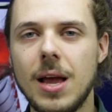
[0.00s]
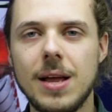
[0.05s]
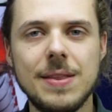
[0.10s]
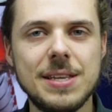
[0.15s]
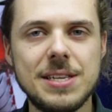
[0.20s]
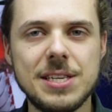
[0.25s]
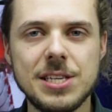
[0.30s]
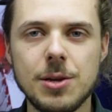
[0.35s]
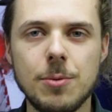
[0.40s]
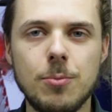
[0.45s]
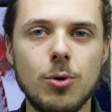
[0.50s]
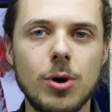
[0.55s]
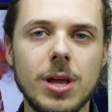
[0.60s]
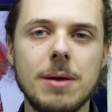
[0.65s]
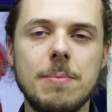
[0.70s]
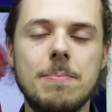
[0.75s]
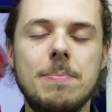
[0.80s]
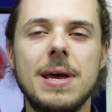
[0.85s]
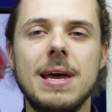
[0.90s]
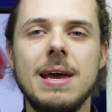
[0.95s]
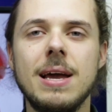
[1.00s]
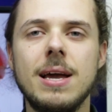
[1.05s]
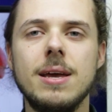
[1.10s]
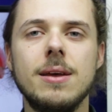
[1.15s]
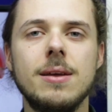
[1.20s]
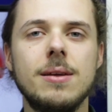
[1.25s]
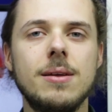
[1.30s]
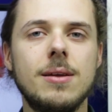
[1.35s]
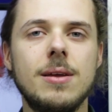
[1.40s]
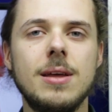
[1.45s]
this is a really
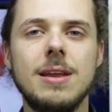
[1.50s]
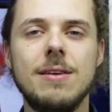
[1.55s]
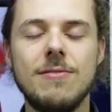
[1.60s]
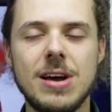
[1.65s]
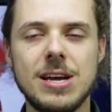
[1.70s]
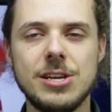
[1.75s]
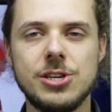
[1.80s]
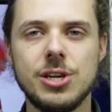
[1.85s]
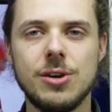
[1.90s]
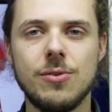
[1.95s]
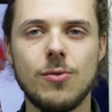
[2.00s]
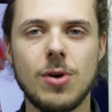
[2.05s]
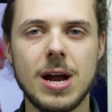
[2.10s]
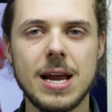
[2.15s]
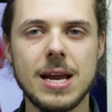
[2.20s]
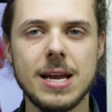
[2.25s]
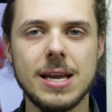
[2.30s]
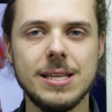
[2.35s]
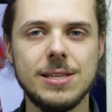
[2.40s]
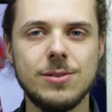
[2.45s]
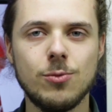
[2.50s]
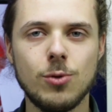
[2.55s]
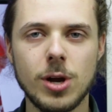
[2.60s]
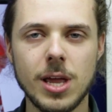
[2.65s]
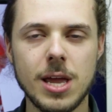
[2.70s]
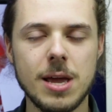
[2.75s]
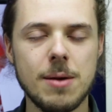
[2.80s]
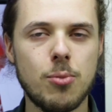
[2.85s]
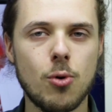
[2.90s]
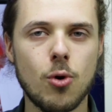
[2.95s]
big invention, right? It's
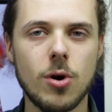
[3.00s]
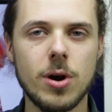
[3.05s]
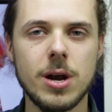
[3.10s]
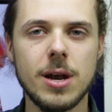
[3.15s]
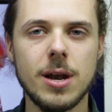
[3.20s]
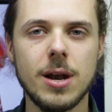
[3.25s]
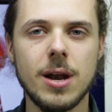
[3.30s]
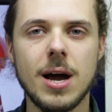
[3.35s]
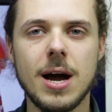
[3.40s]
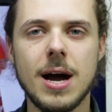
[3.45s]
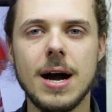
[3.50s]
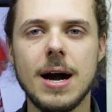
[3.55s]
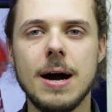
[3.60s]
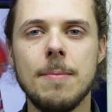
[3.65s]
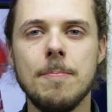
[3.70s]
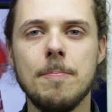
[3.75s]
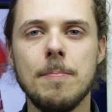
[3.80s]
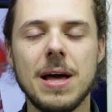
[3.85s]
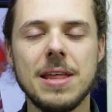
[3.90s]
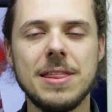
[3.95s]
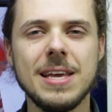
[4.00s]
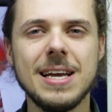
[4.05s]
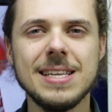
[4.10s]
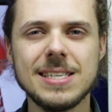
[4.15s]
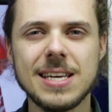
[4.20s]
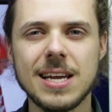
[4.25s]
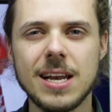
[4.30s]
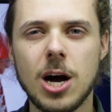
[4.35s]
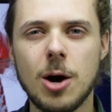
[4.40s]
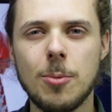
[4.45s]
really important. I think
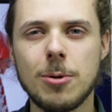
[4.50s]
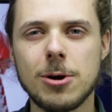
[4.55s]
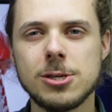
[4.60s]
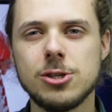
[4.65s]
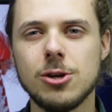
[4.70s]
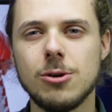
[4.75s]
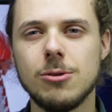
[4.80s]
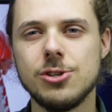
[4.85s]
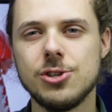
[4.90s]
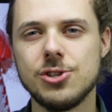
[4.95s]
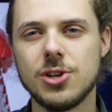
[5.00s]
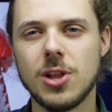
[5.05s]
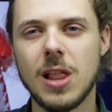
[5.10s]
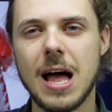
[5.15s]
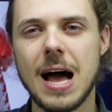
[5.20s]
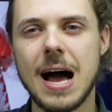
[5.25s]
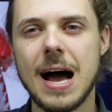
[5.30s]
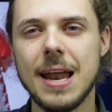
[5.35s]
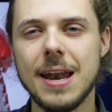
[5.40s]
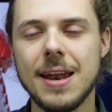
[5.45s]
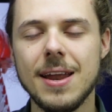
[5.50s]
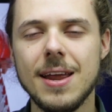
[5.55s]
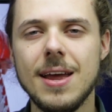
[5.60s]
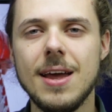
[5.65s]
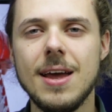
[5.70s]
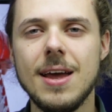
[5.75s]
it's going to help our soldiers a lot.